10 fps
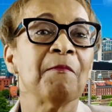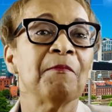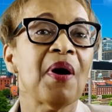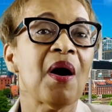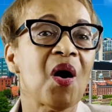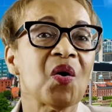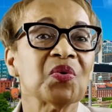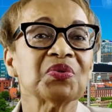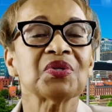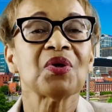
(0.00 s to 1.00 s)

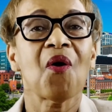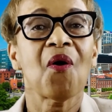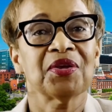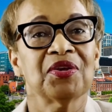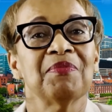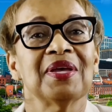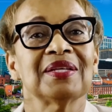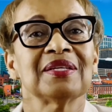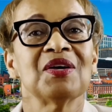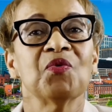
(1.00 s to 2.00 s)
Paul's
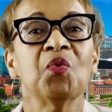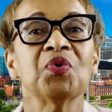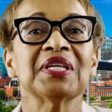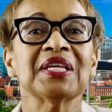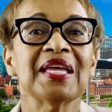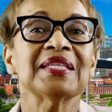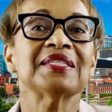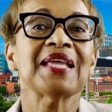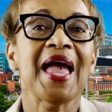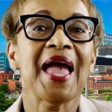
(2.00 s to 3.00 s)
argument was
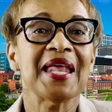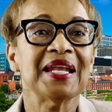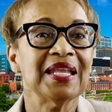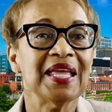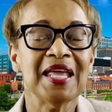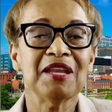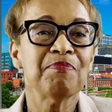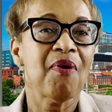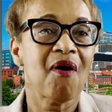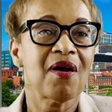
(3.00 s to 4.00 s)
against adding any
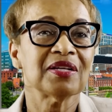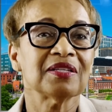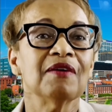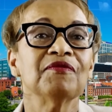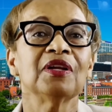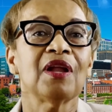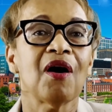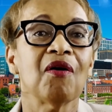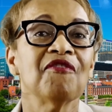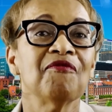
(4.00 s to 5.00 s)
part of the
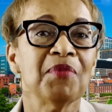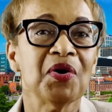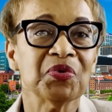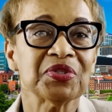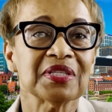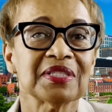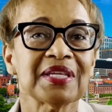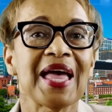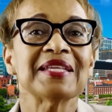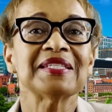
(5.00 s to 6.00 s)
law of Moses
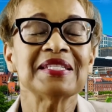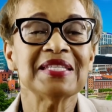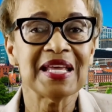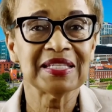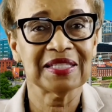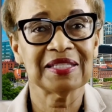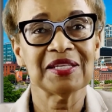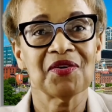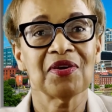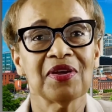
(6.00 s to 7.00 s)
as
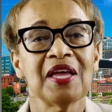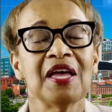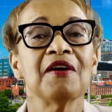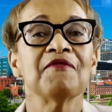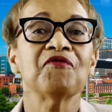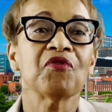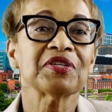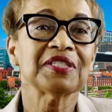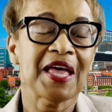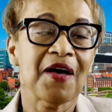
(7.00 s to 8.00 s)
necessary for
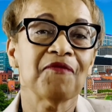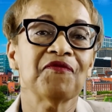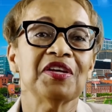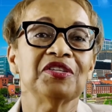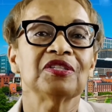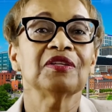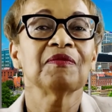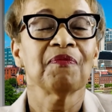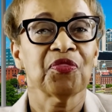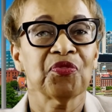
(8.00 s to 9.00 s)

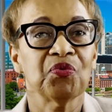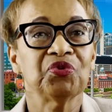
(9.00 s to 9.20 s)
salvation through